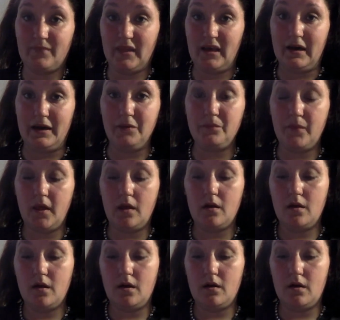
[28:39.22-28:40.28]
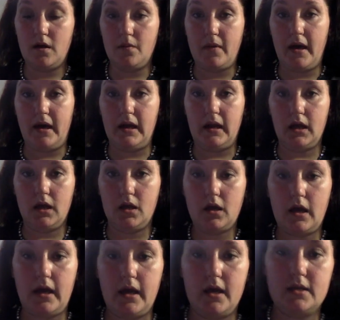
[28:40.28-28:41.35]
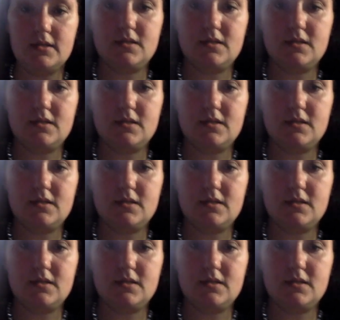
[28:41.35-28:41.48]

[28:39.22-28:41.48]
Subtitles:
Okay. I'm adding a